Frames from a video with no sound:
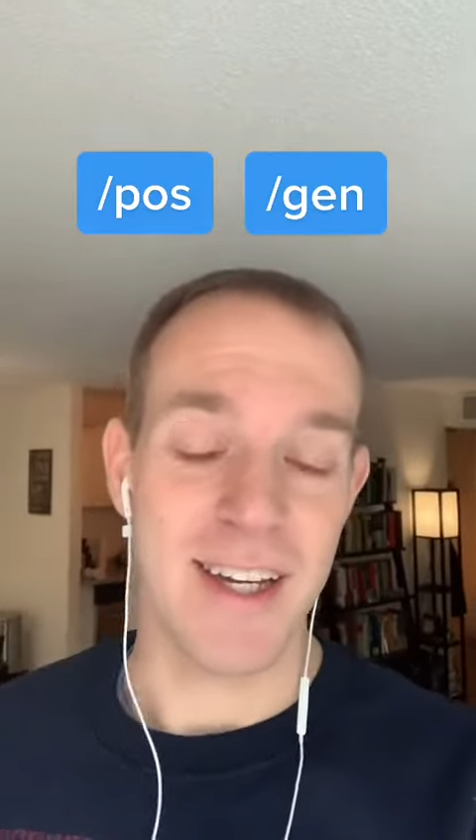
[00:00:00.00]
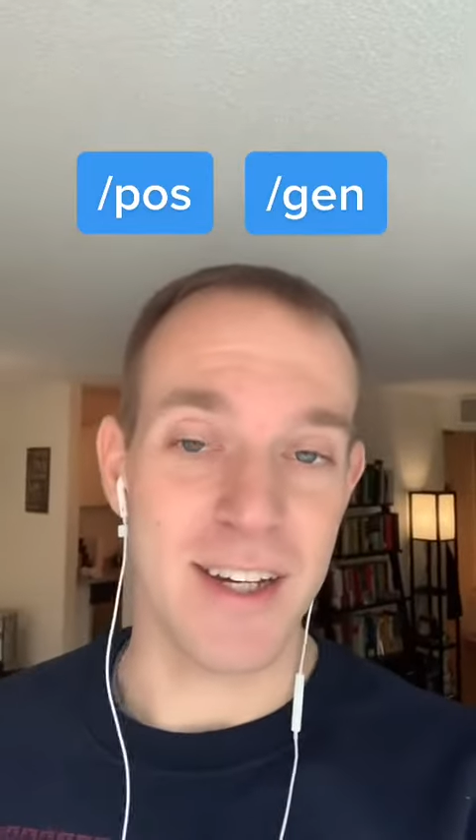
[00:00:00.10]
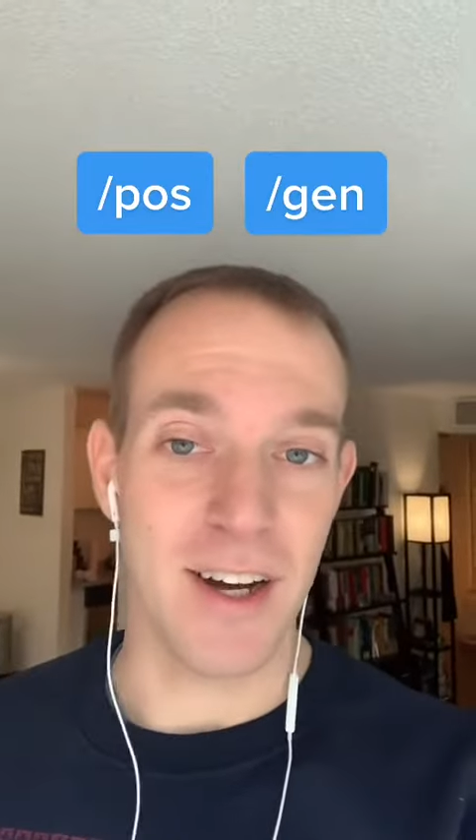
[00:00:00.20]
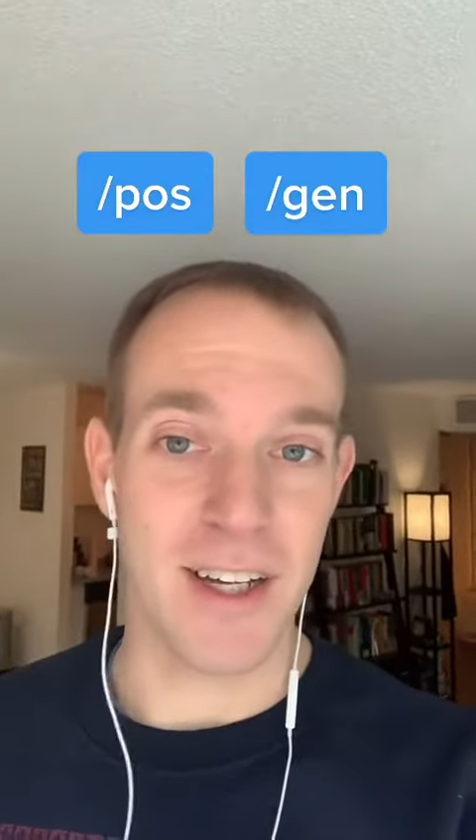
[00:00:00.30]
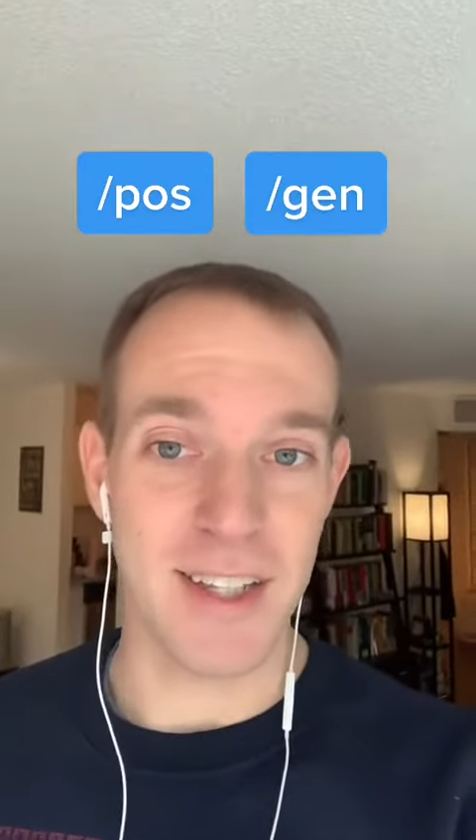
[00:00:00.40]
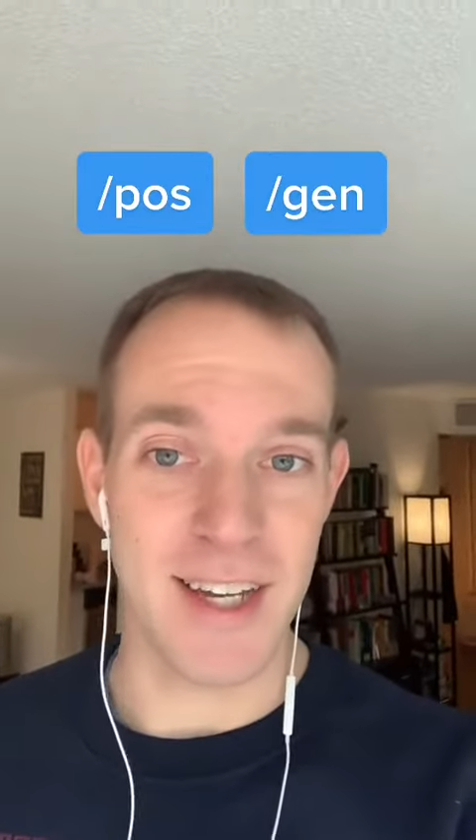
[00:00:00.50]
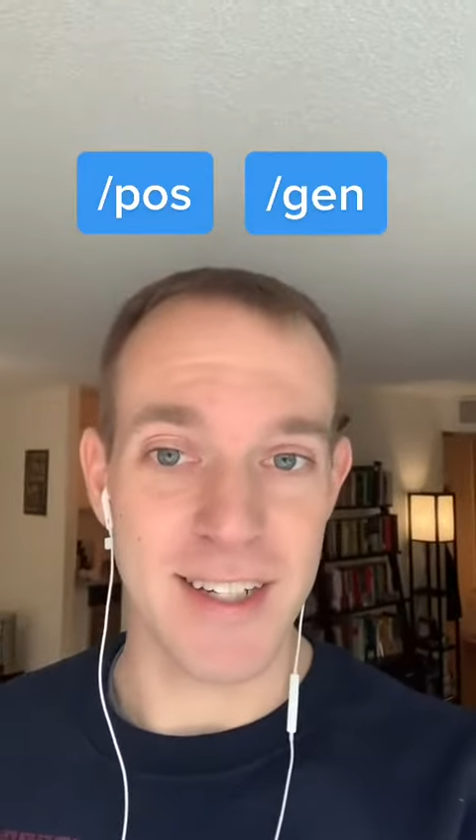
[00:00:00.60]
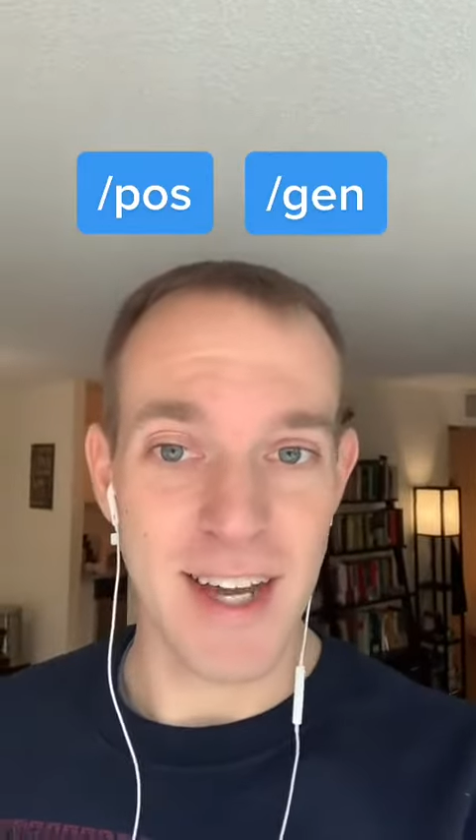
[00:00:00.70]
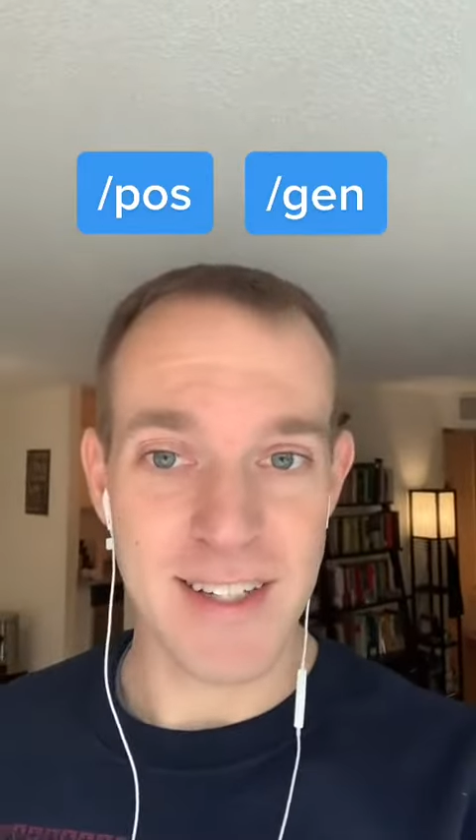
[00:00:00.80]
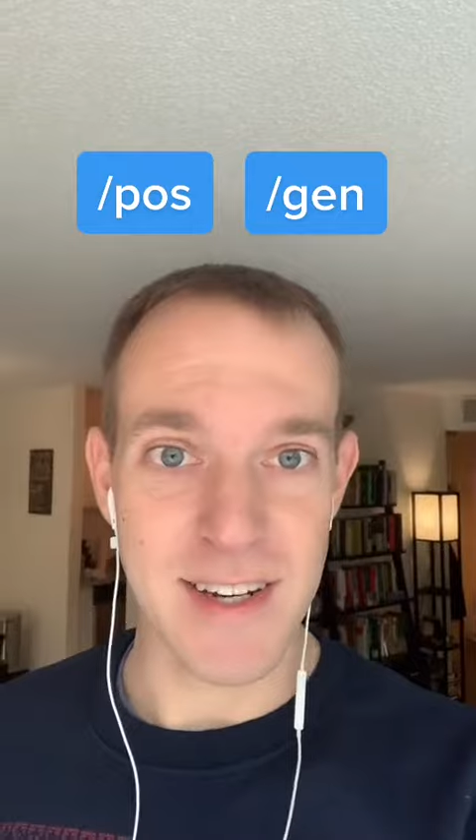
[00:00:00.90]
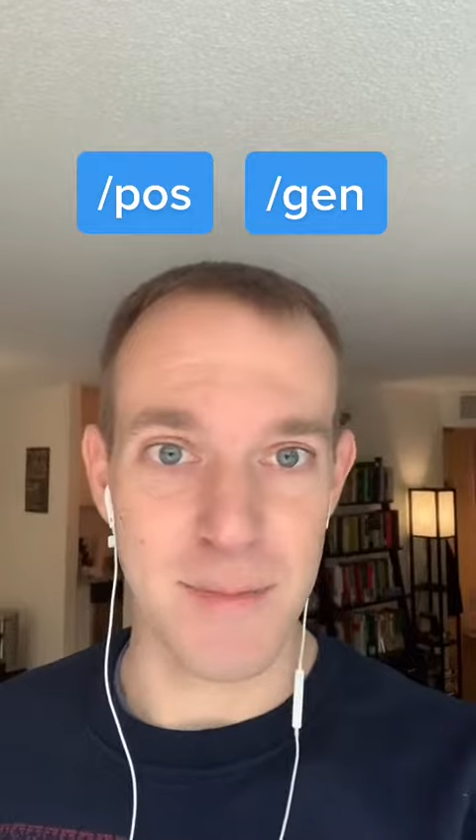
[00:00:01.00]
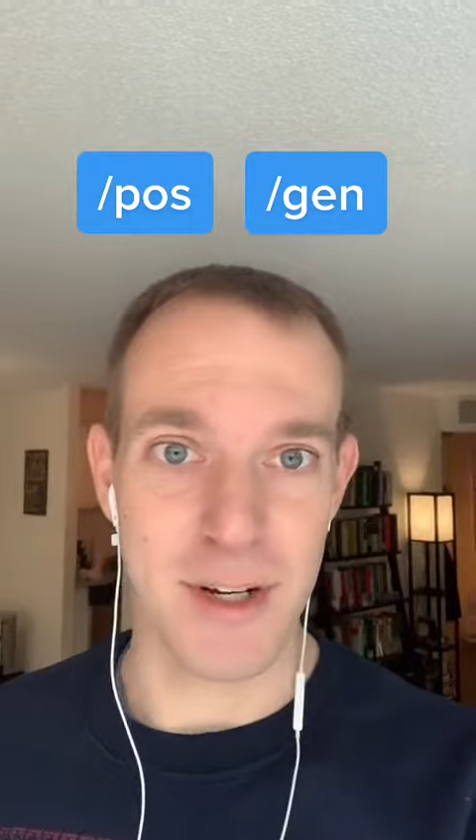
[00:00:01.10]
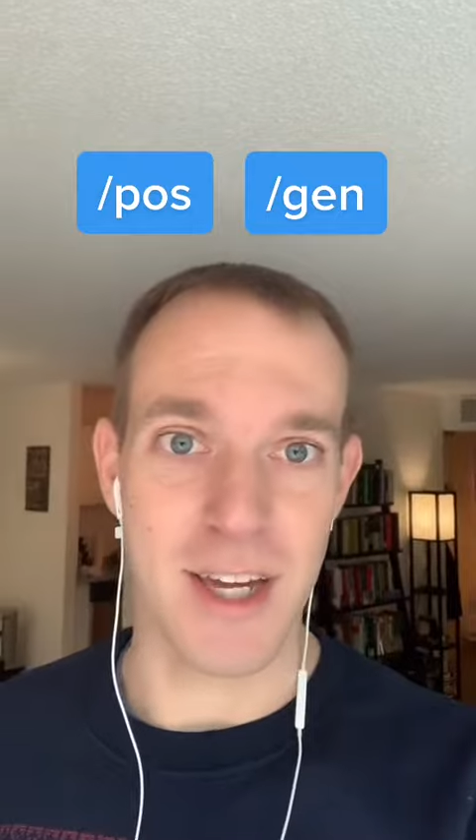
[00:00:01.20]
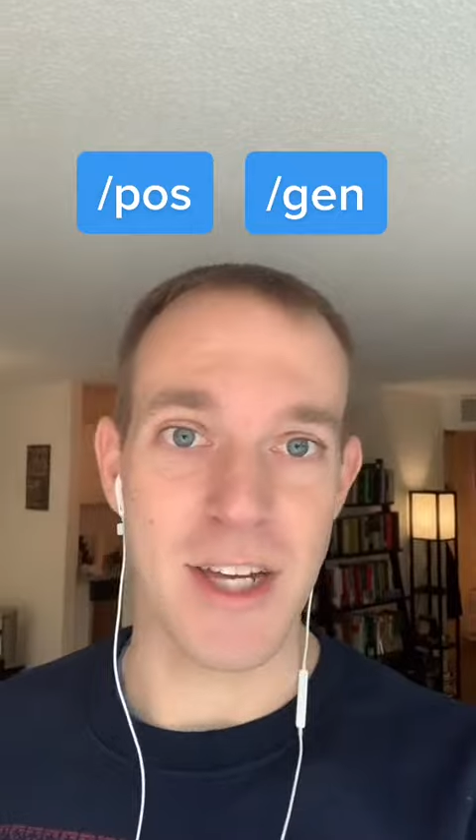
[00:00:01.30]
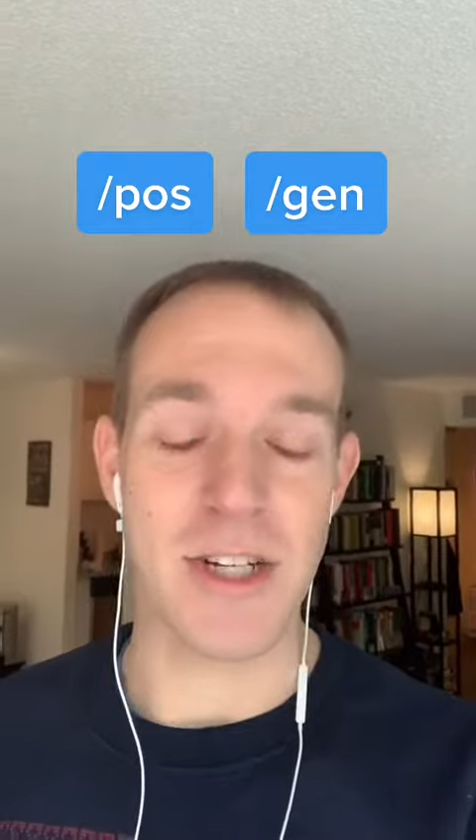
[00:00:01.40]
in online text
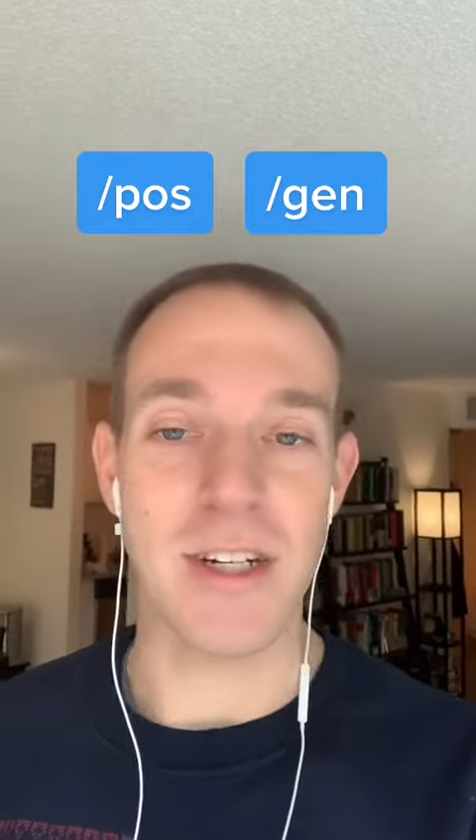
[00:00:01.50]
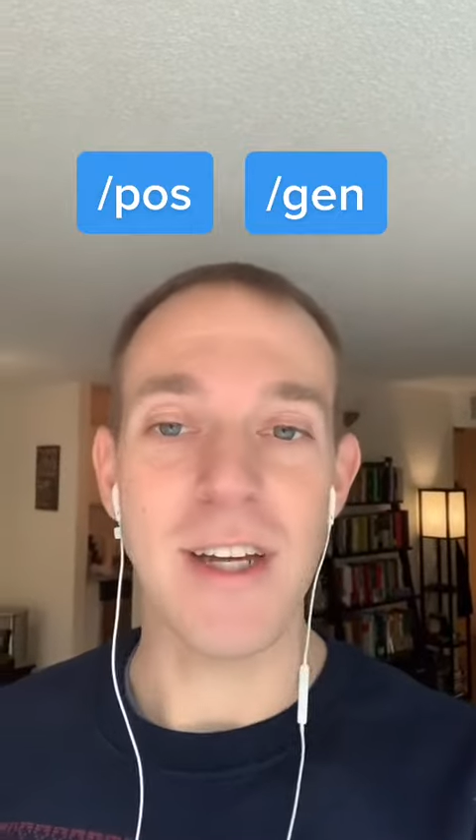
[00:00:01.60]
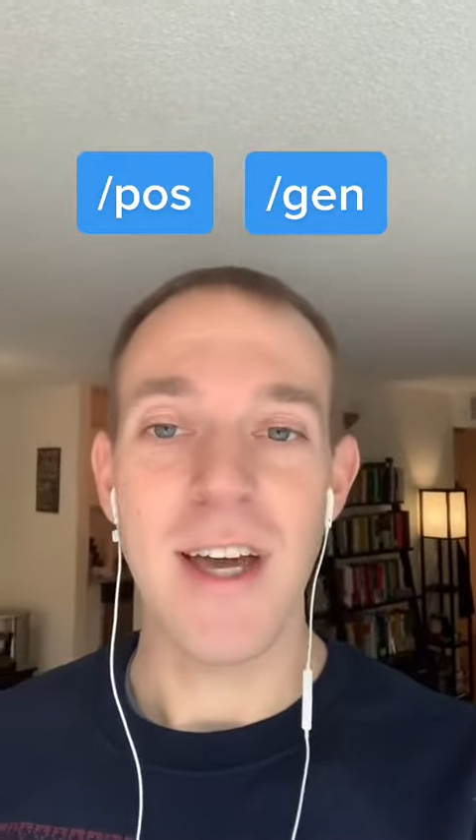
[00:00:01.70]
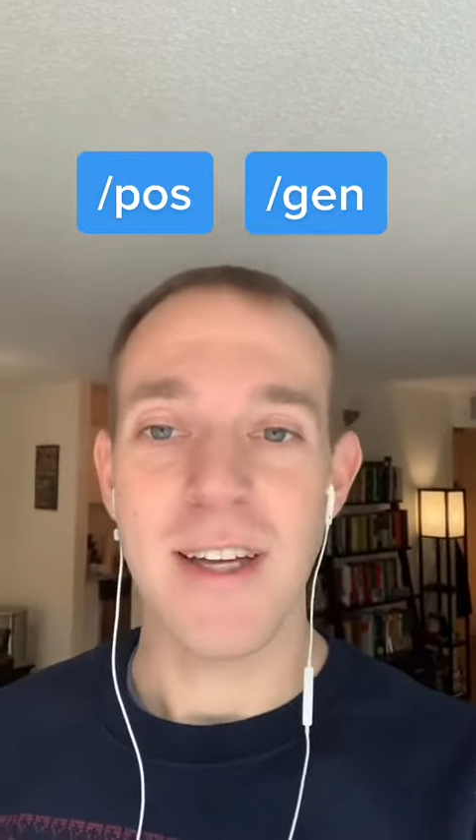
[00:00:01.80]
communication,